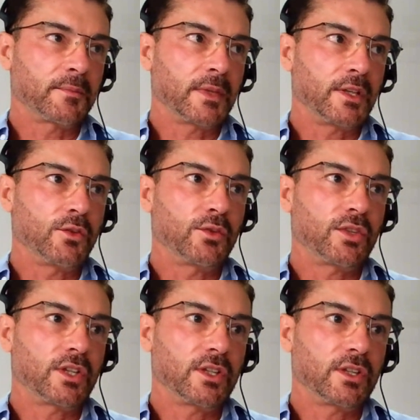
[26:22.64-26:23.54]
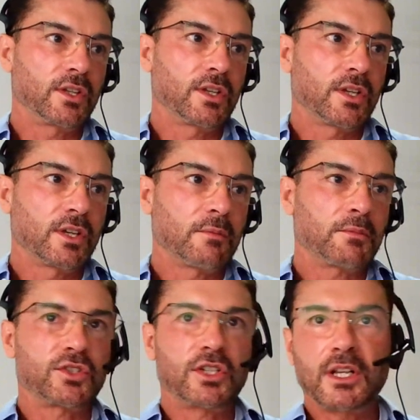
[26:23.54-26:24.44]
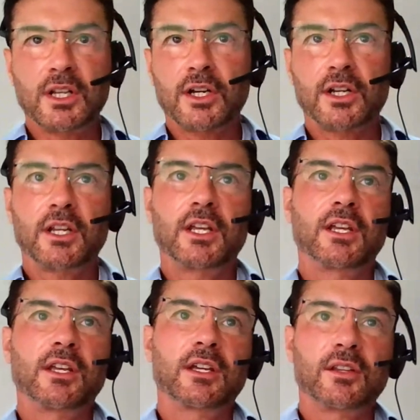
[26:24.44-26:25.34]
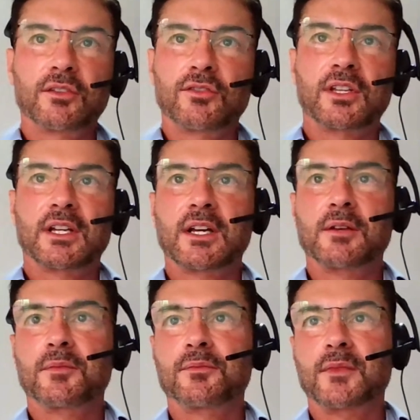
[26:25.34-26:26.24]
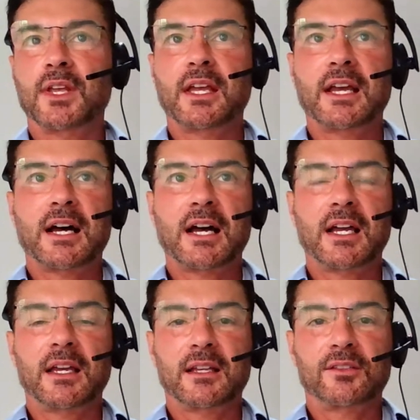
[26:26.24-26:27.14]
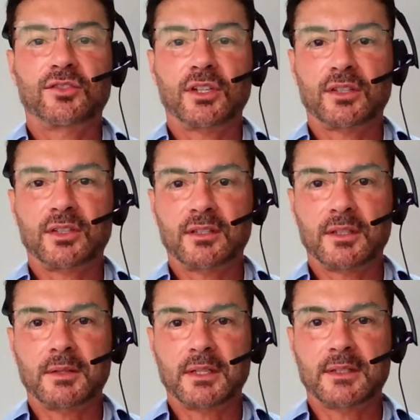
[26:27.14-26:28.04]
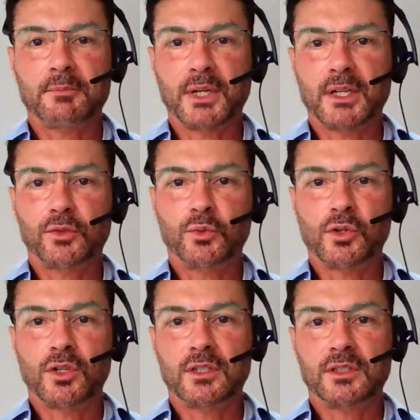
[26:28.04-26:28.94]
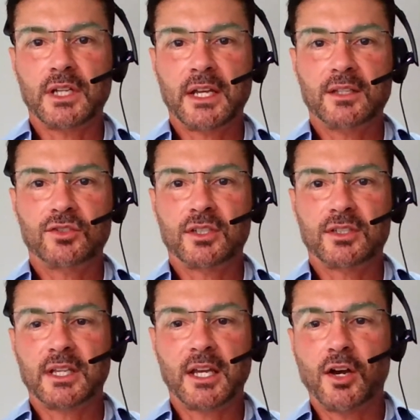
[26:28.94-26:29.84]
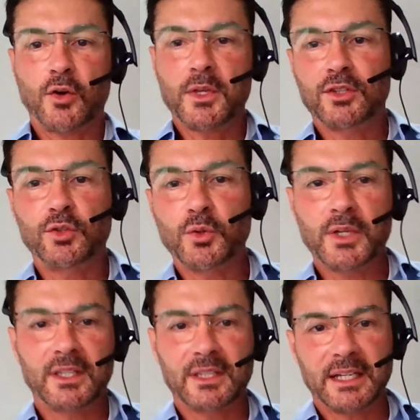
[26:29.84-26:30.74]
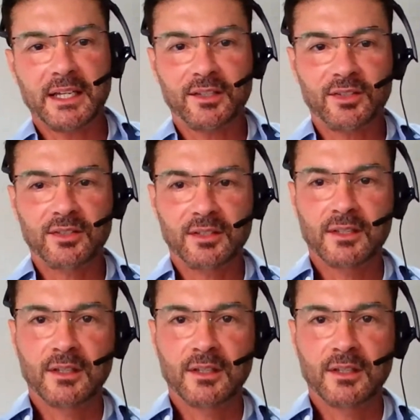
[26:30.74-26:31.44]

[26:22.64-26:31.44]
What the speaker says: using machine learning and AI as just as a buzzword and just say, oh, we're doing this.